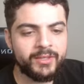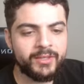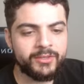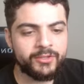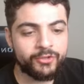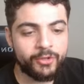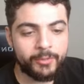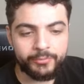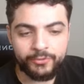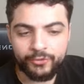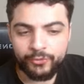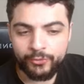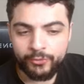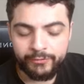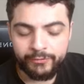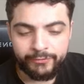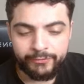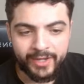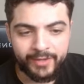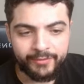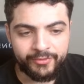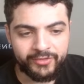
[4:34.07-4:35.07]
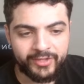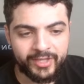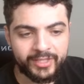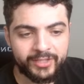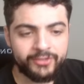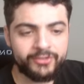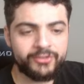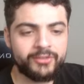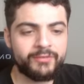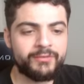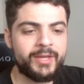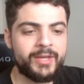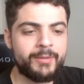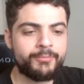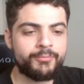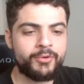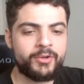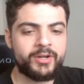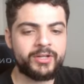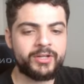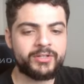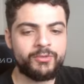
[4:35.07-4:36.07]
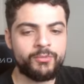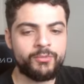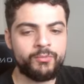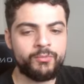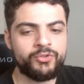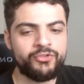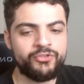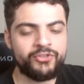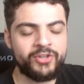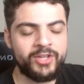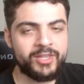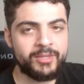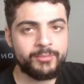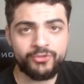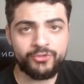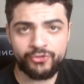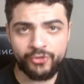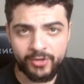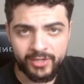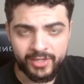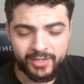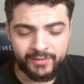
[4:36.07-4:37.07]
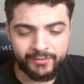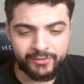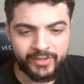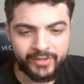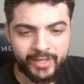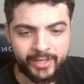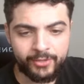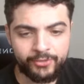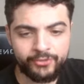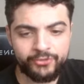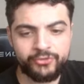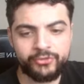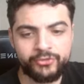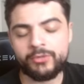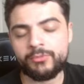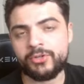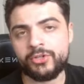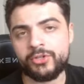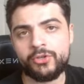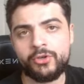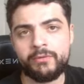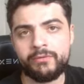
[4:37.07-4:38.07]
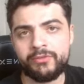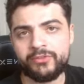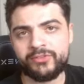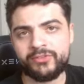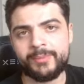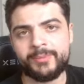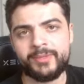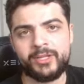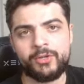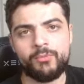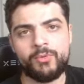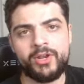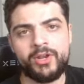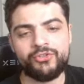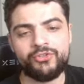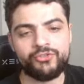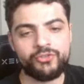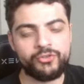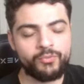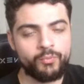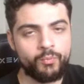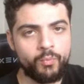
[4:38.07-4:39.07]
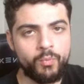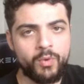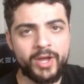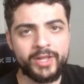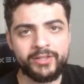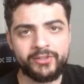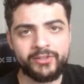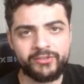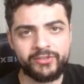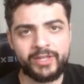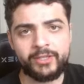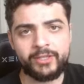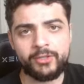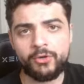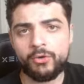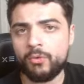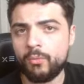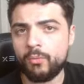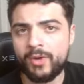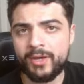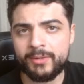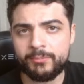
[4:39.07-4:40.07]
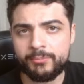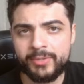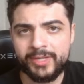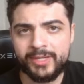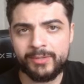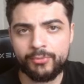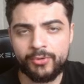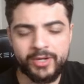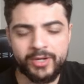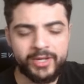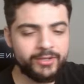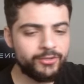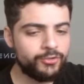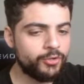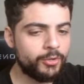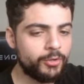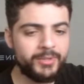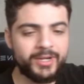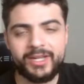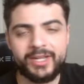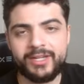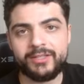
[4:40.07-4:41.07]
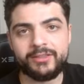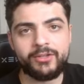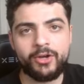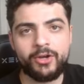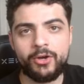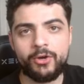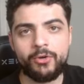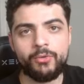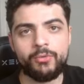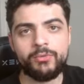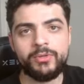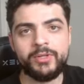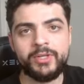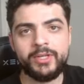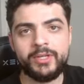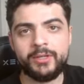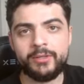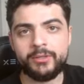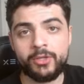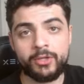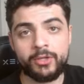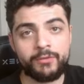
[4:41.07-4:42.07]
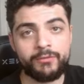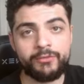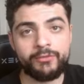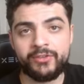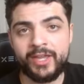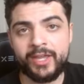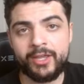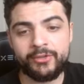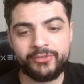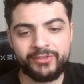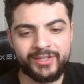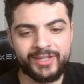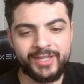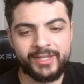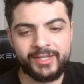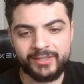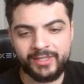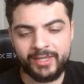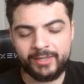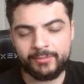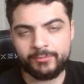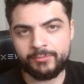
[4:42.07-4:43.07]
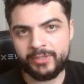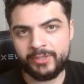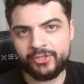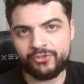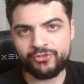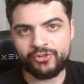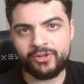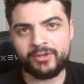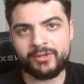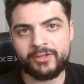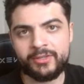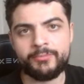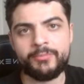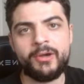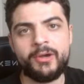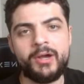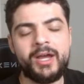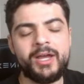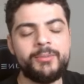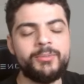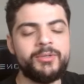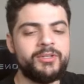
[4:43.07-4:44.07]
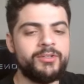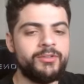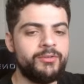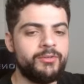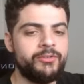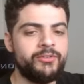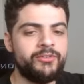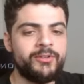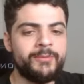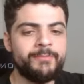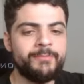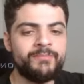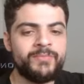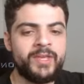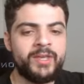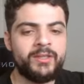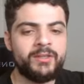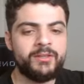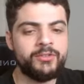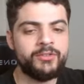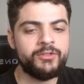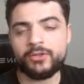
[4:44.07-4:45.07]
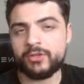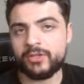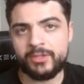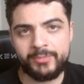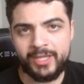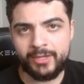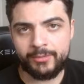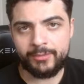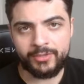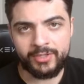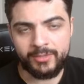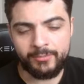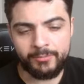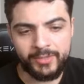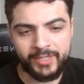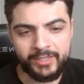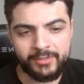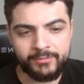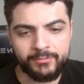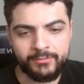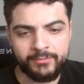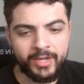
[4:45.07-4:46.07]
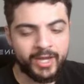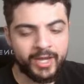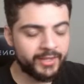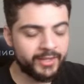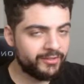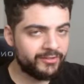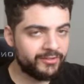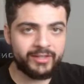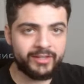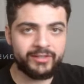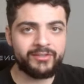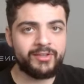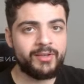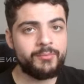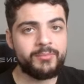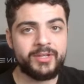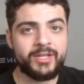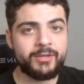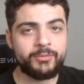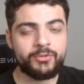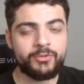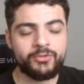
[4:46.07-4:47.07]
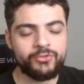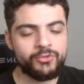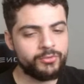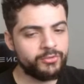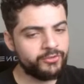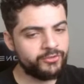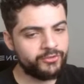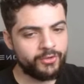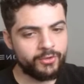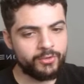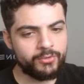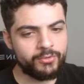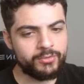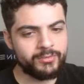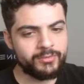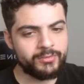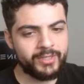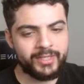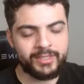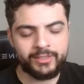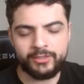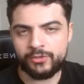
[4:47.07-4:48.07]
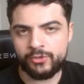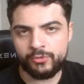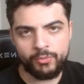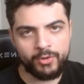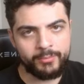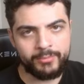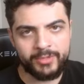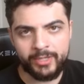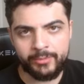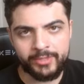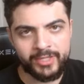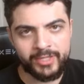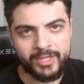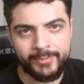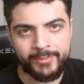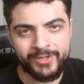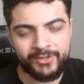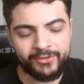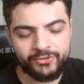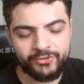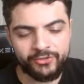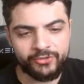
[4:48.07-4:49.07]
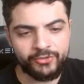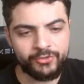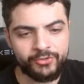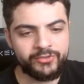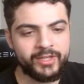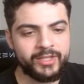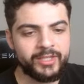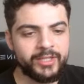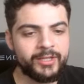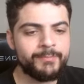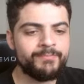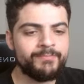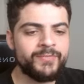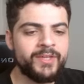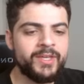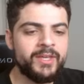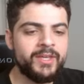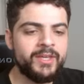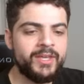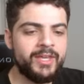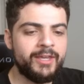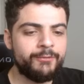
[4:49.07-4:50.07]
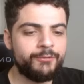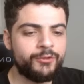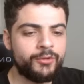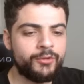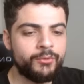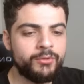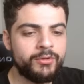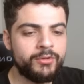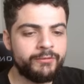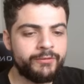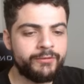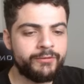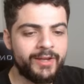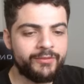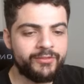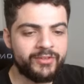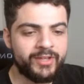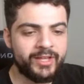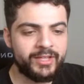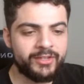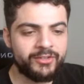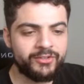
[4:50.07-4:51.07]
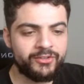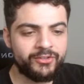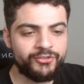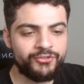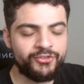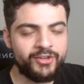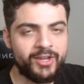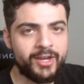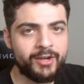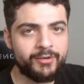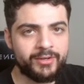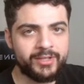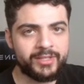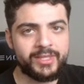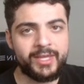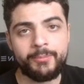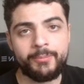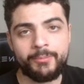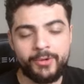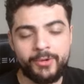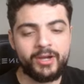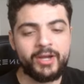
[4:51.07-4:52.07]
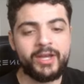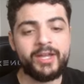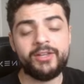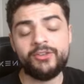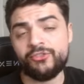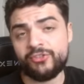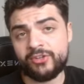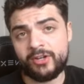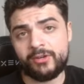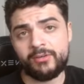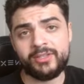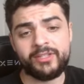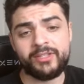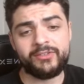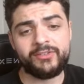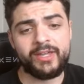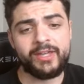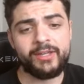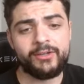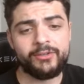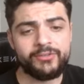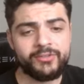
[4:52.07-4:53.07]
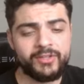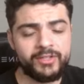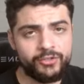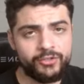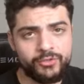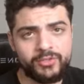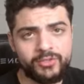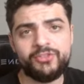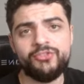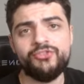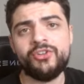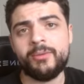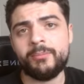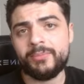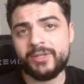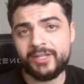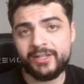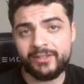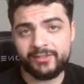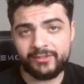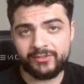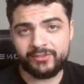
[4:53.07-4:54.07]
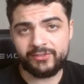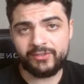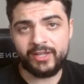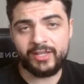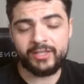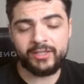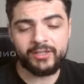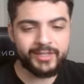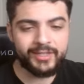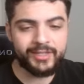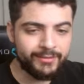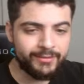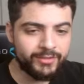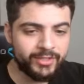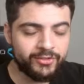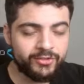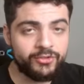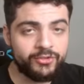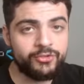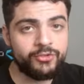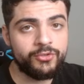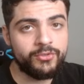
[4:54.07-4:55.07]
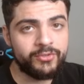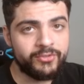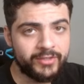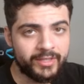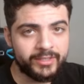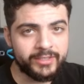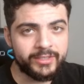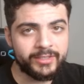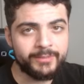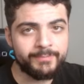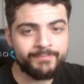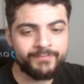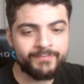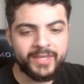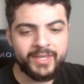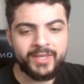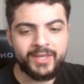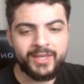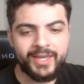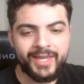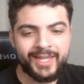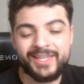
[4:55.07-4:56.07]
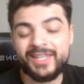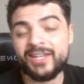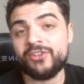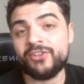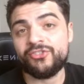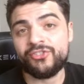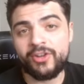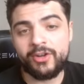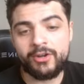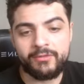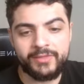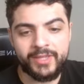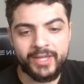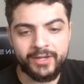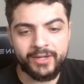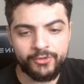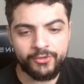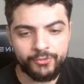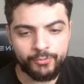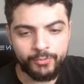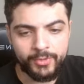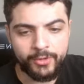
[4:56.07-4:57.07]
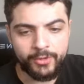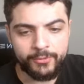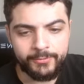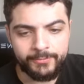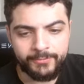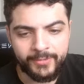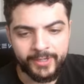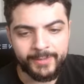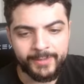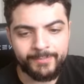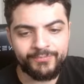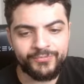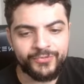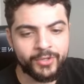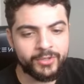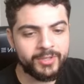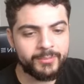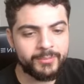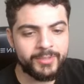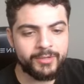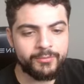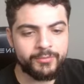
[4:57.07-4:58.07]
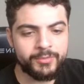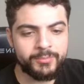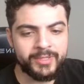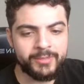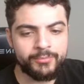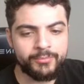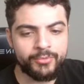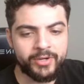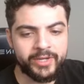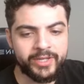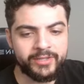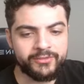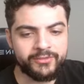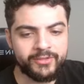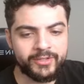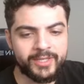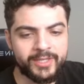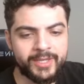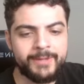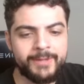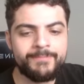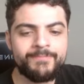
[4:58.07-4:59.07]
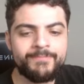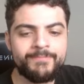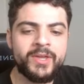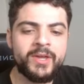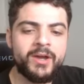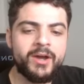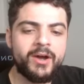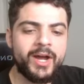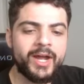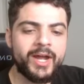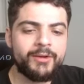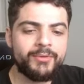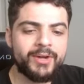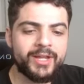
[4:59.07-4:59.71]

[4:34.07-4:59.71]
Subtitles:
The top 2 to 5 sellers of that product would share the majority of sales. You don't want to go for something where it's just one seller or one big brand dominating the whole lot of sales and getting that big chunk of the pie, because you're not going to be able to compete. Other sellers haven't been able to do it, so you won't be able to come in as a new seller. If 2 to 5 sellers are sharing that pie and sharing the sales, then you can jump in as a seller, even as a new seller, and get a share of that as well, right? Don't compete with big brands, okay? I